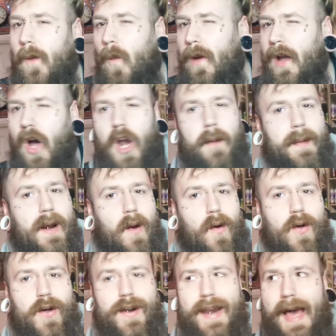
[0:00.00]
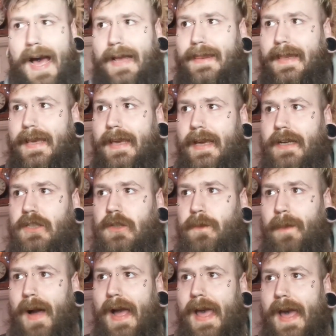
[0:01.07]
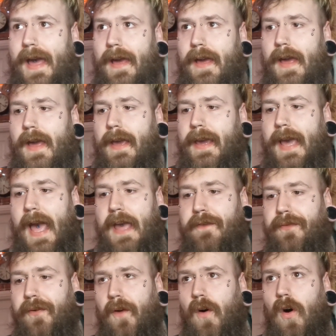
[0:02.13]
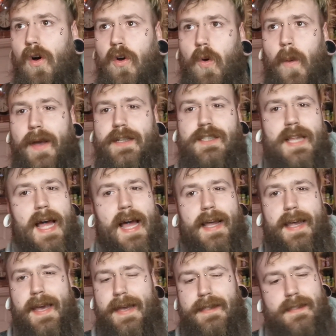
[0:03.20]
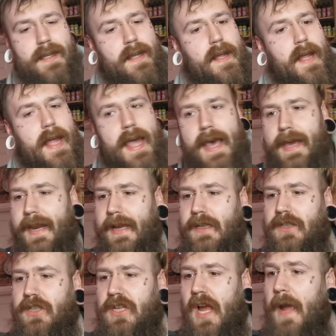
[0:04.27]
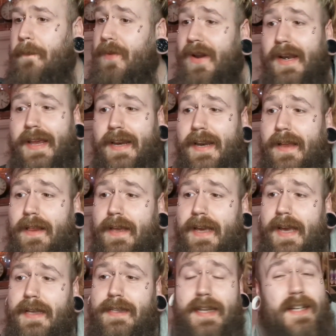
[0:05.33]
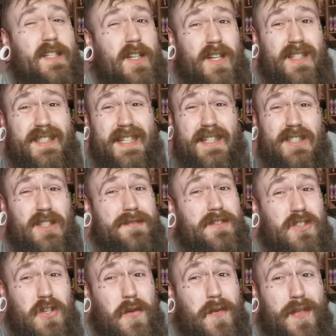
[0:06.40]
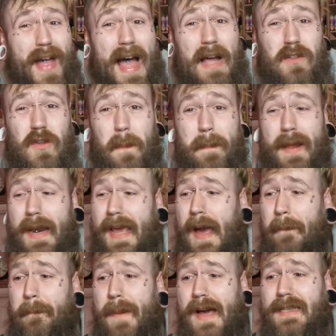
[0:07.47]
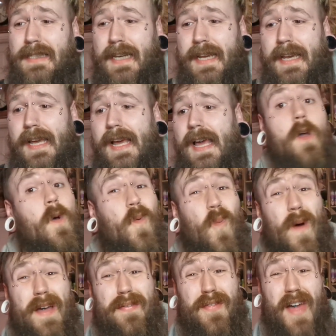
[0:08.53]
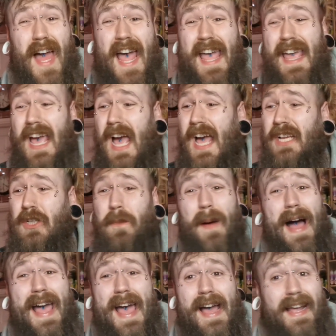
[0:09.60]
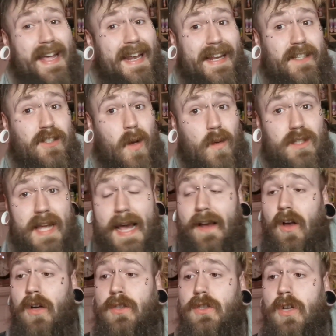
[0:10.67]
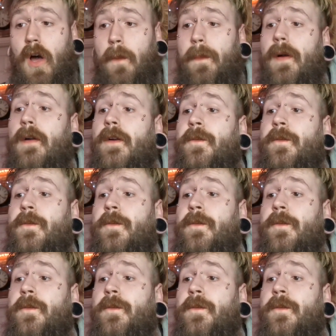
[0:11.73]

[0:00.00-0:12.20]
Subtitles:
we're going to be looking at the Aspire K4 Quick Start Kit. It is a brilliant little kit. It consists of a 2000 milliamp battery with a Aspire Kalito tank on top.